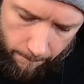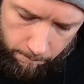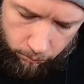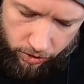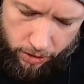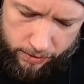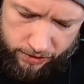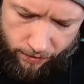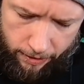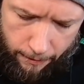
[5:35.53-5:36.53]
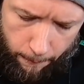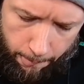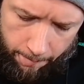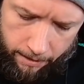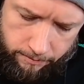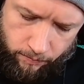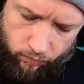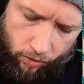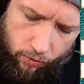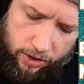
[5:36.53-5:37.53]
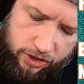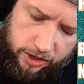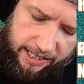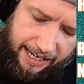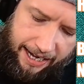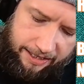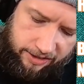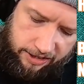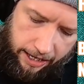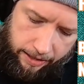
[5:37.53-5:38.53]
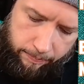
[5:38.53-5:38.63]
You know what's funny? Originally I had said